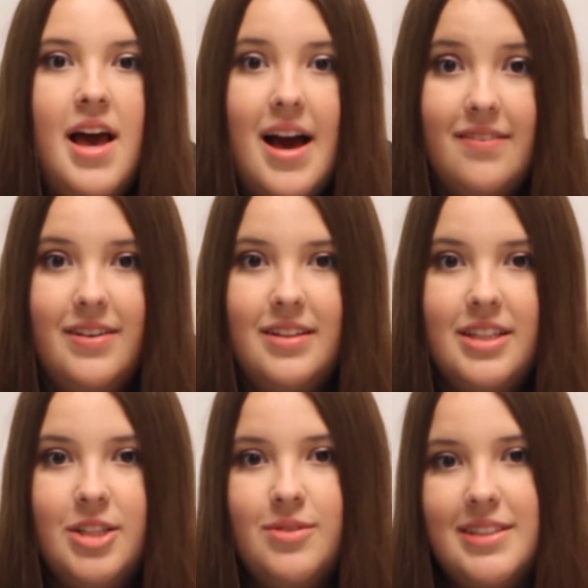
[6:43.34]
I felt
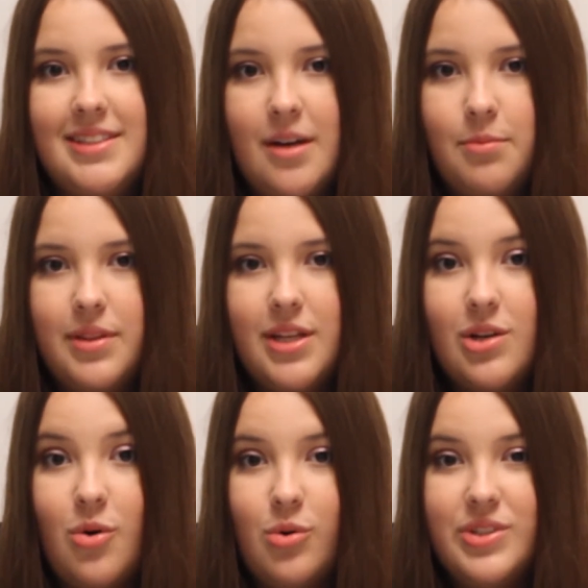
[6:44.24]
like there was
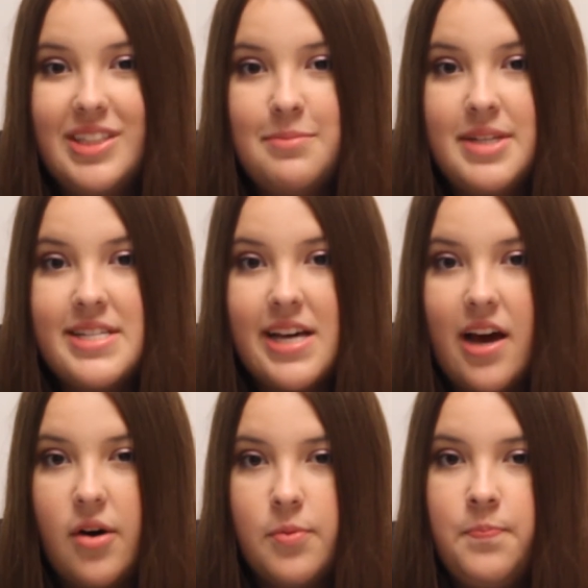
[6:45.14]
something holding me
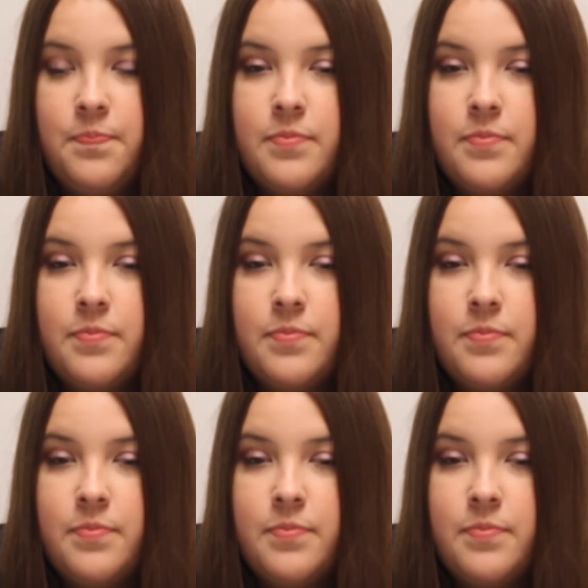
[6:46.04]
down.